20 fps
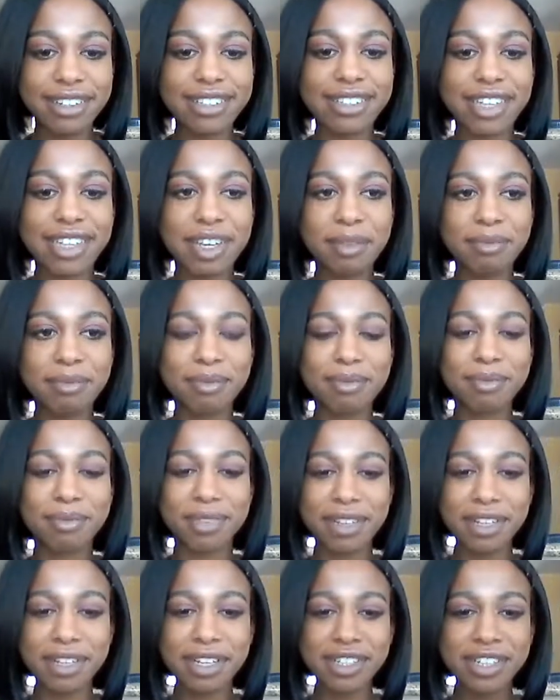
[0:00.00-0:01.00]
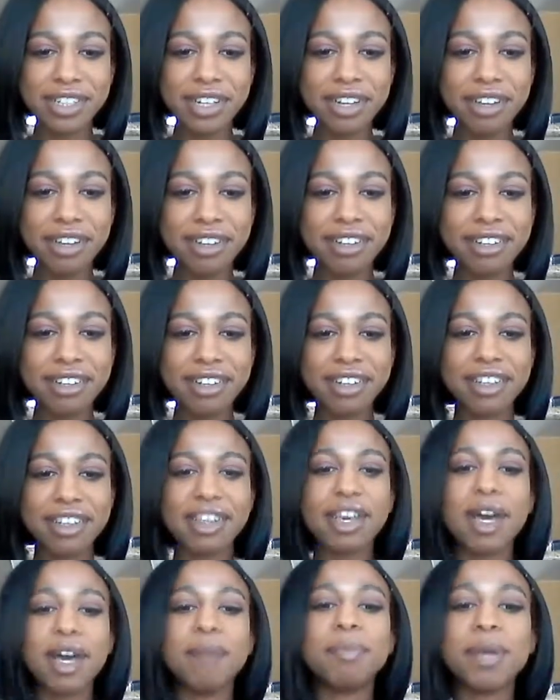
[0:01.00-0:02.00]
scheme. Really, Jada?
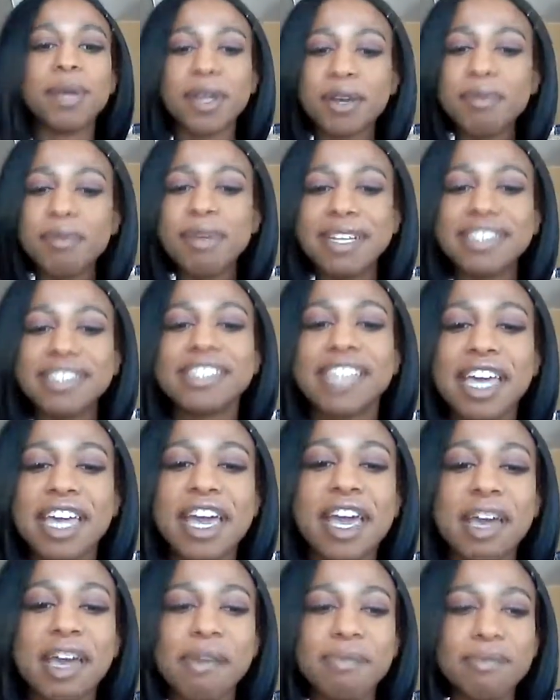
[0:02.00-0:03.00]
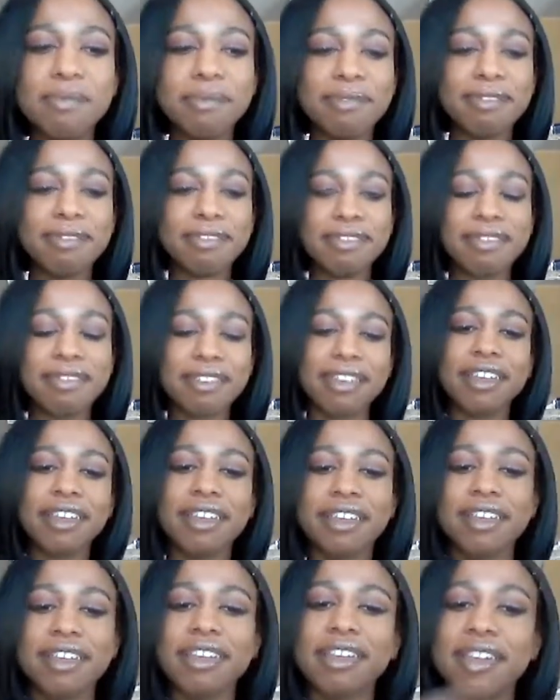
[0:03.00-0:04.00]
A pyramid scheme.
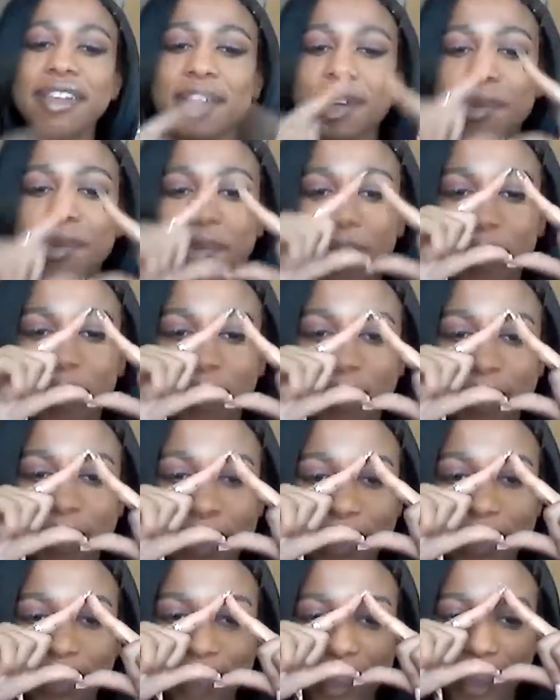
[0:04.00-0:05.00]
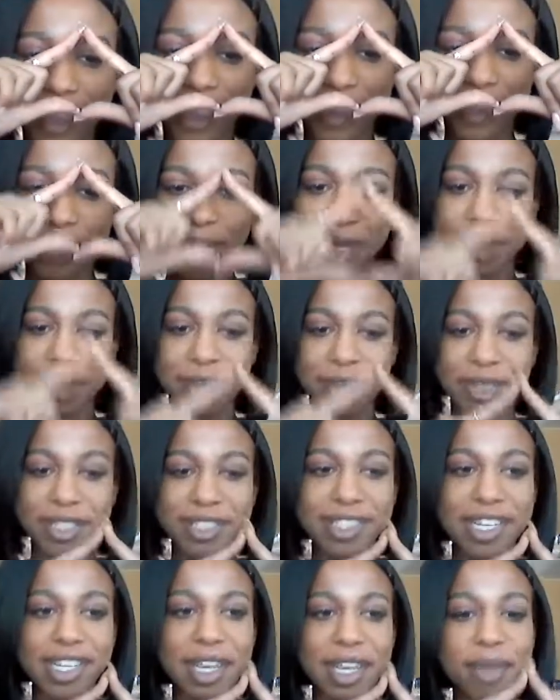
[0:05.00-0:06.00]
Pyramid pyramid
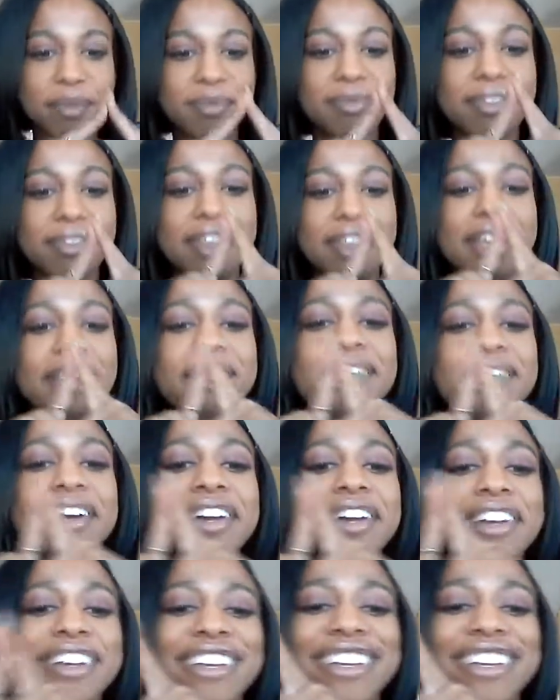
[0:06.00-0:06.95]
scheme. Anyway,